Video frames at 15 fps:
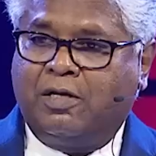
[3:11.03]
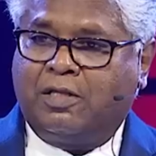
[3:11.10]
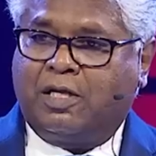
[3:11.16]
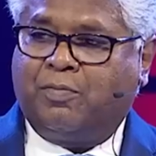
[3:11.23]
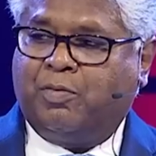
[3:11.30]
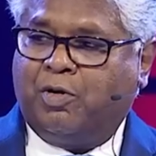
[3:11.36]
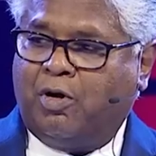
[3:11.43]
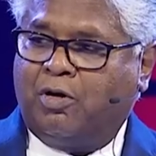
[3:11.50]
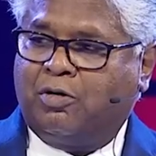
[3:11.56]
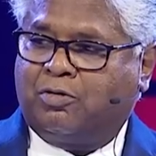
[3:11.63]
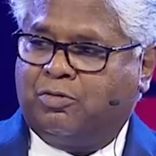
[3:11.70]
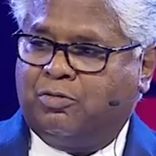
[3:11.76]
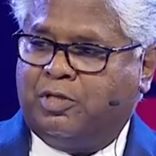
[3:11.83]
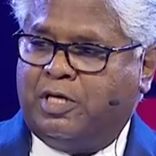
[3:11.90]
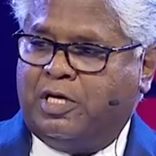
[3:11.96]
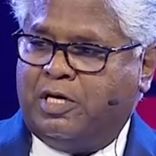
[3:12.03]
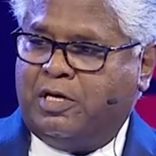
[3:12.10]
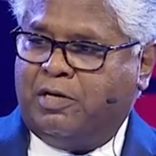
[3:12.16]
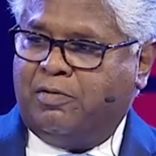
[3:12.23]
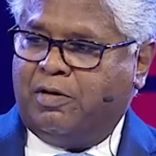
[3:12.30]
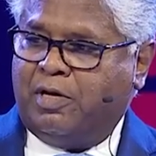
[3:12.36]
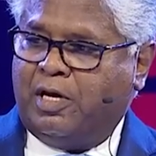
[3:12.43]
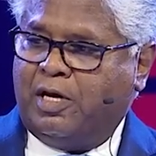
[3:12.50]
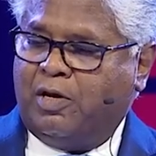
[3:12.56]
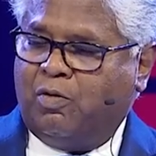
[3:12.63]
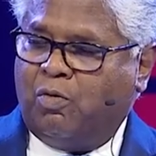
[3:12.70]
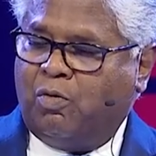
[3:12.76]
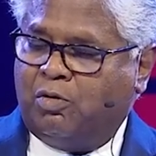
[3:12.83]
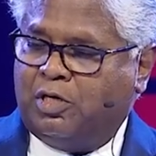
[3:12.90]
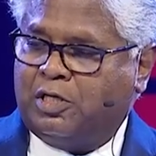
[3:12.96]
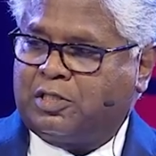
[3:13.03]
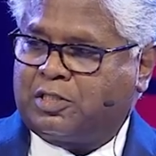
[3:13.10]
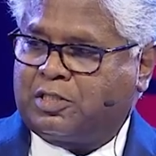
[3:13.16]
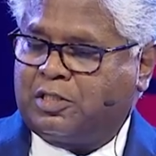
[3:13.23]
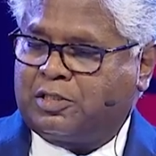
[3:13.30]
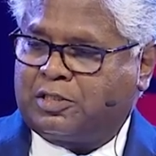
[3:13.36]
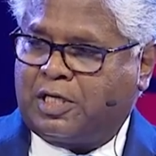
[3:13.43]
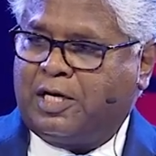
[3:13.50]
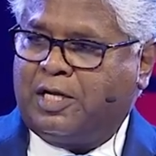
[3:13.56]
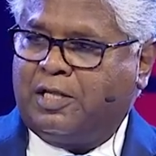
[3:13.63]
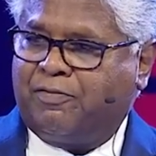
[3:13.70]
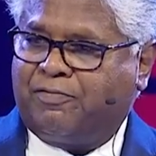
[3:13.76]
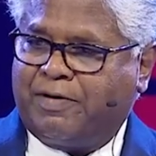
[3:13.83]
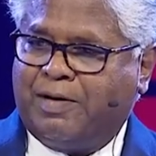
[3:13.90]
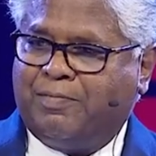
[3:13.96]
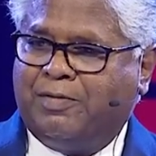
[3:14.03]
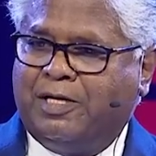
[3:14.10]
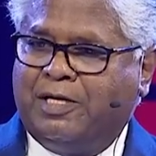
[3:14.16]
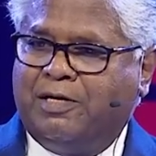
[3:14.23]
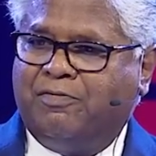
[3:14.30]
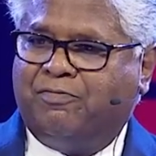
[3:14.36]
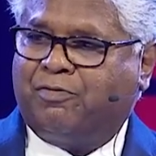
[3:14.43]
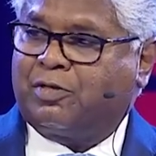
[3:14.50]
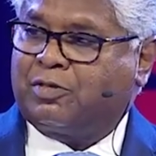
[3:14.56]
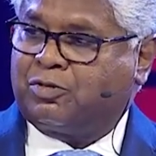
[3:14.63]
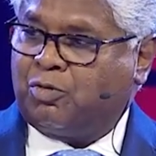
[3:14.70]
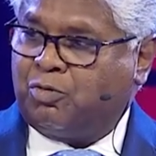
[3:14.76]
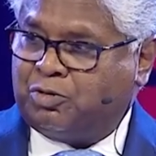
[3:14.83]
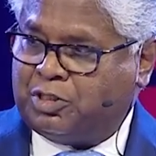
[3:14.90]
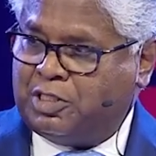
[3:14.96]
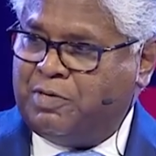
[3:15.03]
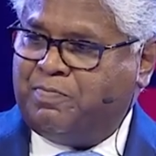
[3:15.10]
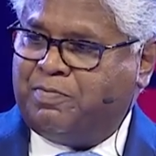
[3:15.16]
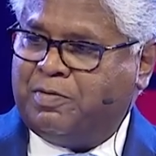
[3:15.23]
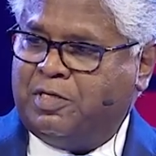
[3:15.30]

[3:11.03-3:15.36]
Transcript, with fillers: that belonged to the oldest son in the family for so cheap,